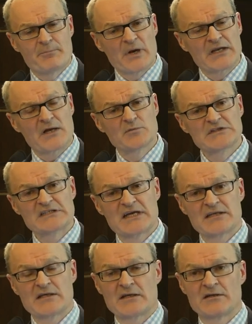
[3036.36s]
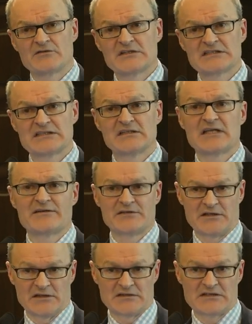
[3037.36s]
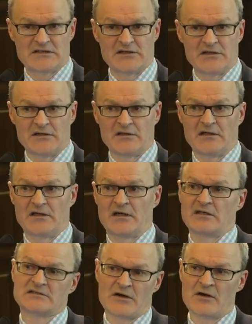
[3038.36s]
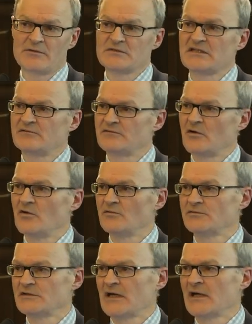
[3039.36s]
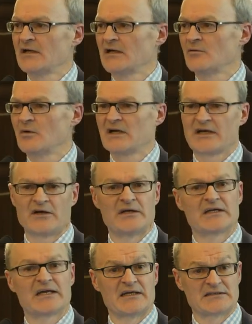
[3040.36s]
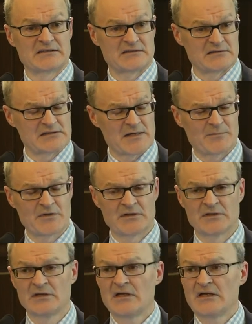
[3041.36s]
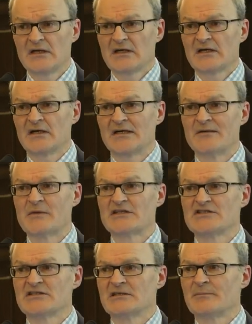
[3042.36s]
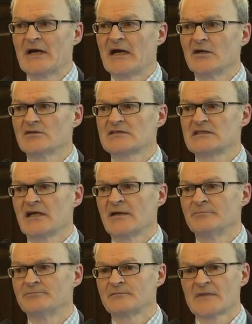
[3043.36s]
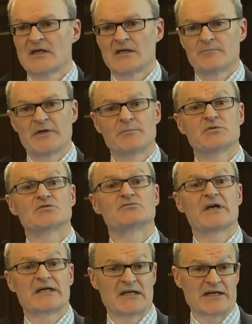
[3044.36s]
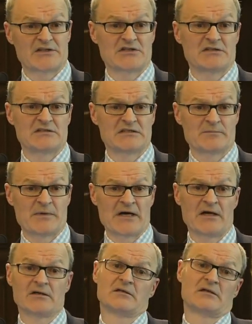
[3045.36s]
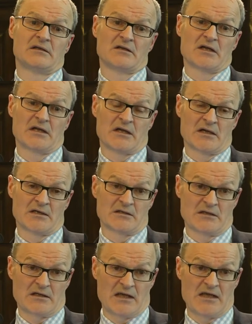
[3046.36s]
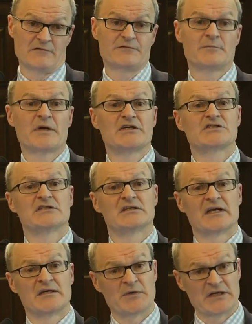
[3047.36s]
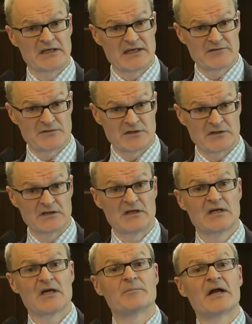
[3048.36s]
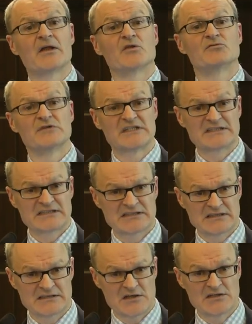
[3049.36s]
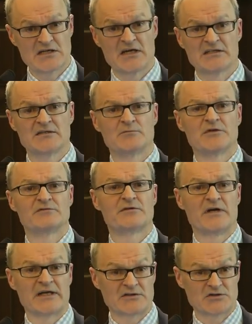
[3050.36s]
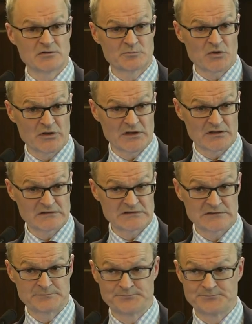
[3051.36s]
But I would say that there is still evidence that, so I was involved a while ago in a case that Deborah kindly mentioned about people's recollections about information they'd been given about the risks associated with financial products.